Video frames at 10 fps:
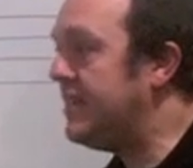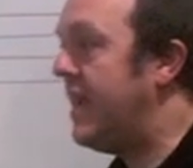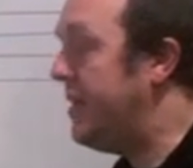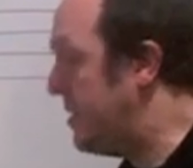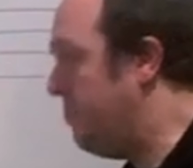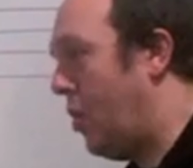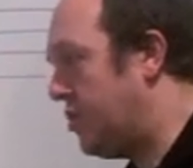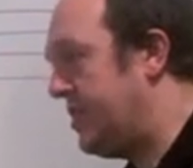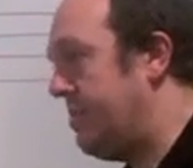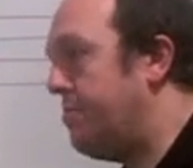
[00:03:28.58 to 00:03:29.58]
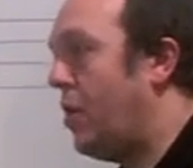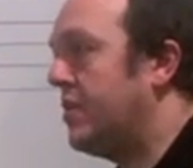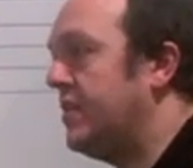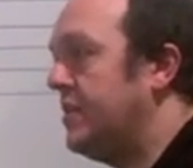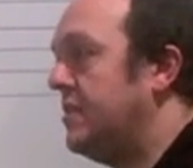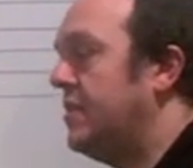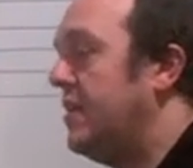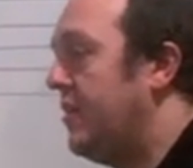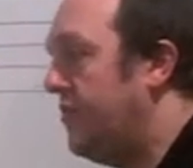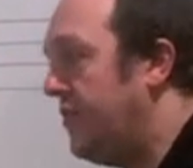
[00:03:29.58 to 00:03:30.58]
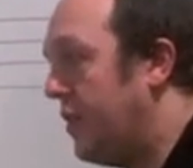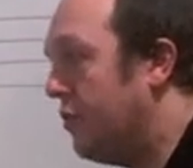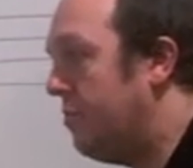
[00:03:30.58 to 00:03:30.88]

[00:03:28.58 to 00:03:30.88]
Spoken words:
line is most important in figure